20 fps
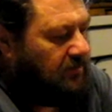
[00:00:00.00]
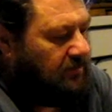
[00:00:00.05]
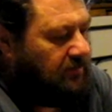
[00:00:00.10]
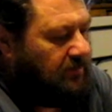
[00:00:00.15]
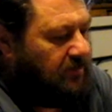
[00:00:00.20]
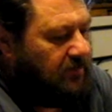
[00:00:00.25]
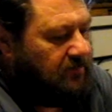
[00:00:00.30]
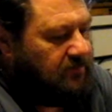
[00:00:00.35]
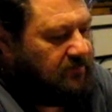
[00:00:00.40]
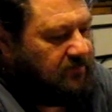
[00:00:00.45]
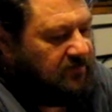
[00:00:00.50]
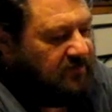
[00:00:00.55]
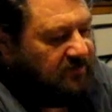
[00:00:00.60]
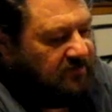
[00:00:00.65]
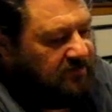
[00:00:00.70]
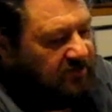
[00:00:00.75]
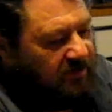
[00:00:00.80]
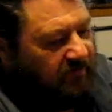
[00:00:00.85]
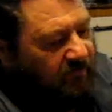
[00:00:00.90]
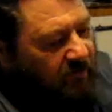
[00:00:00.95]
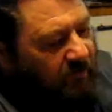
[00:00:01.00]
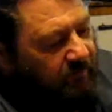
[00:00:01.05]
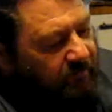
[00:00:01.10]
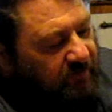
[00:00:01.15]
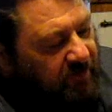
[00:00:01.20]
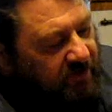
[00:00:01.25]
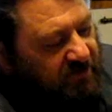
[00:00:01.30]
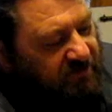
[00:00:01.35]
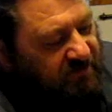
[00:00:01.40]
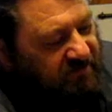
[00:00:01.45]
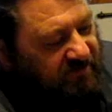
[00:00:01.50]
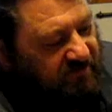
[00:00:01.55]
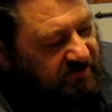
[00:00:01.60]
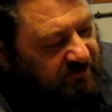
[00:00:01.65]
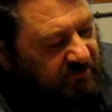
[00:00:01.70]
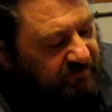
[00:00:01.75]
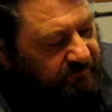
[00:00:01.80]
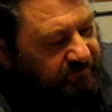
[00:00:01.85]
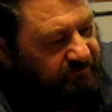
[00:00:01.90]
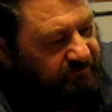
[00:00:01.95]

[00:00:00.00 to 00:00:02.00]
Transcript: and just enough hop there just to